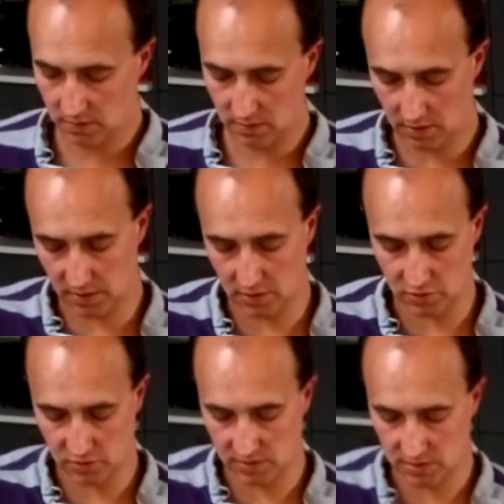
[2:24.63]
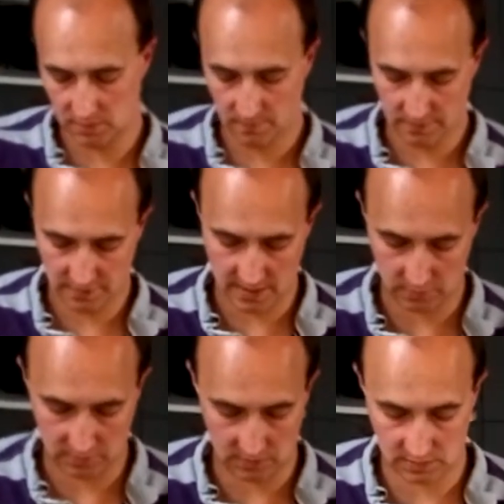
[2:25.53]
900,
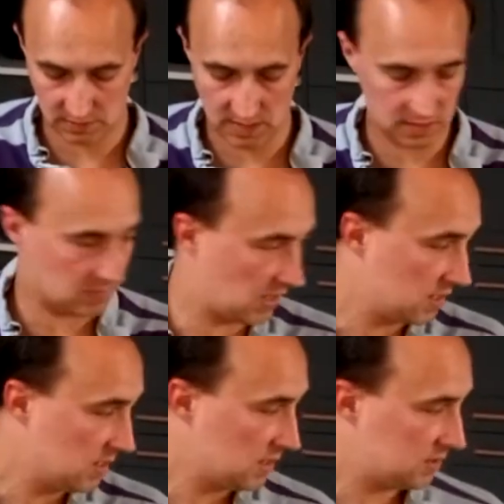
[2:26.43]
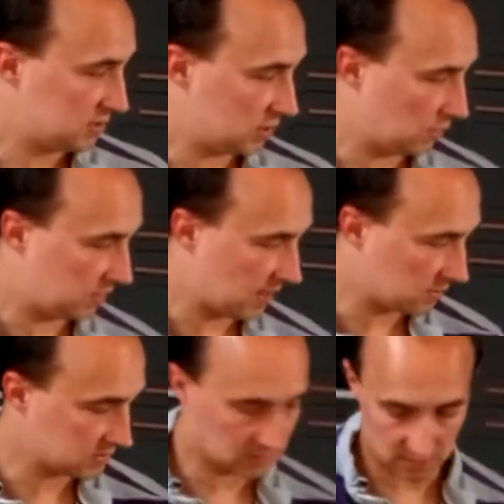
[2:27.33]
1,000. So there's my
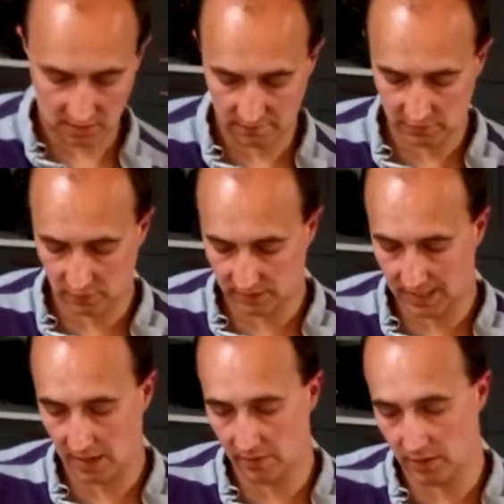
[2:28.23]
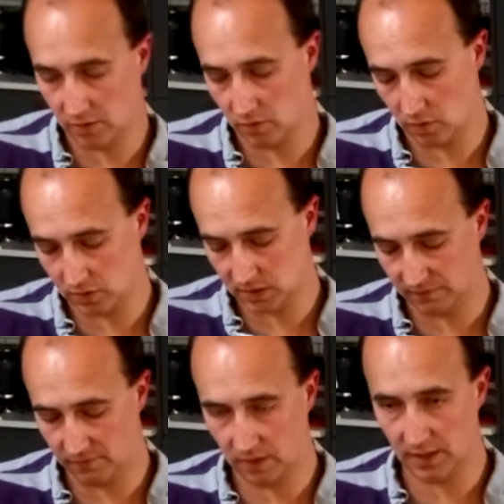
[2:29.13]
2,000 that I've sort of carried across, if
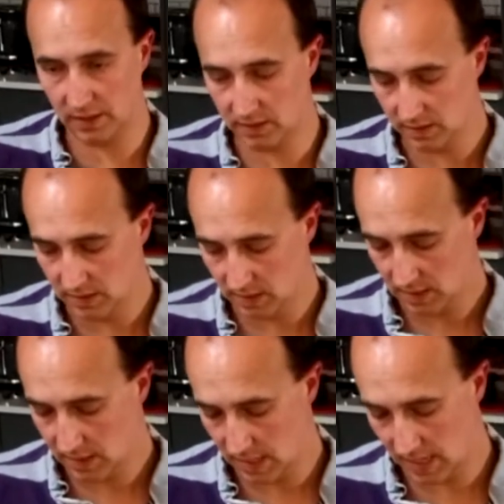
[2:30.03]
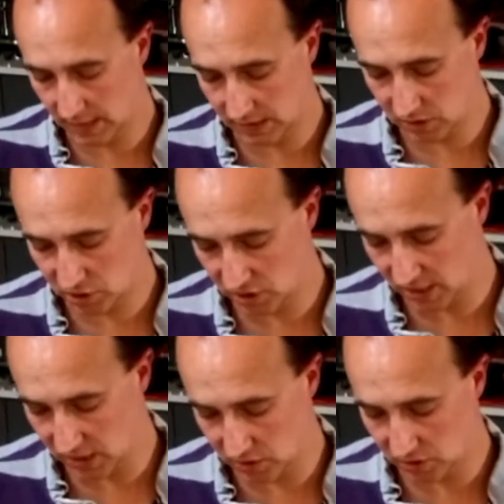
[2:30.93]
you like, and
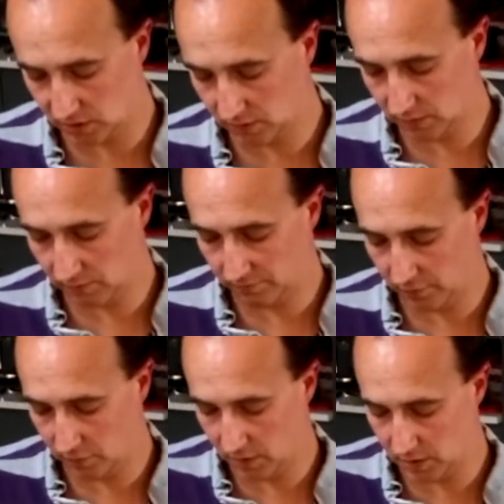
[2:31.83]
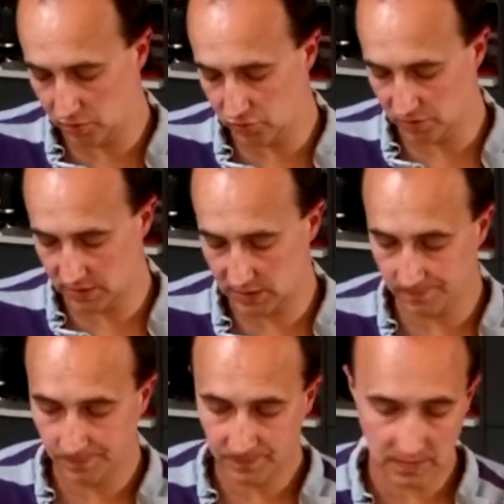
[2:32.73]
exchanged for hundreds.
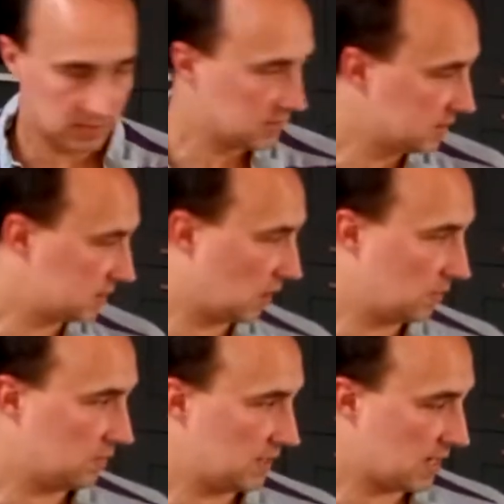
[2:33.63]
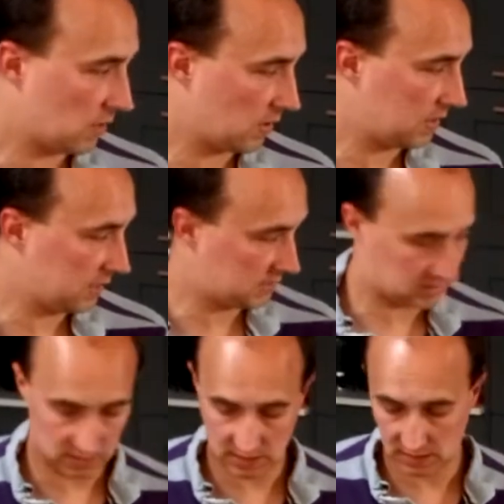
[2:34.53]
So now I need
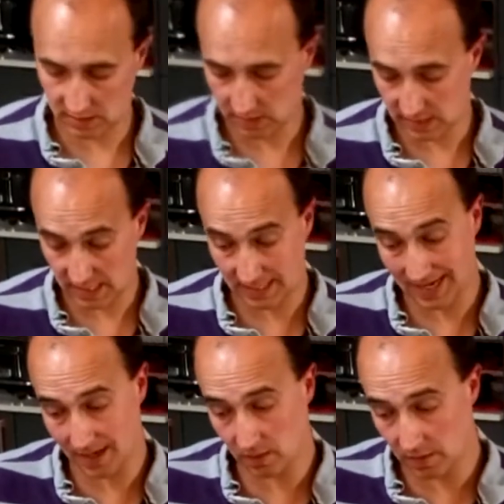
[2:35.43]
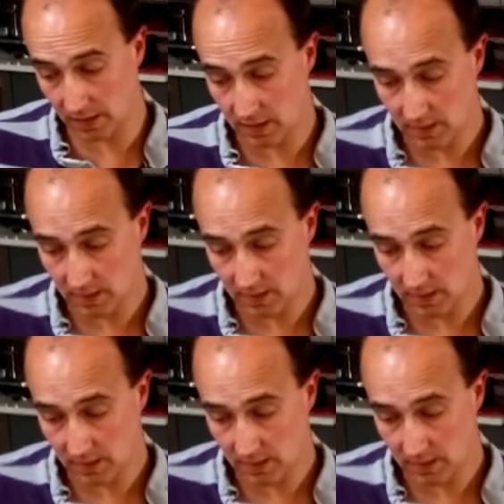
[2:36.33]
to say, can I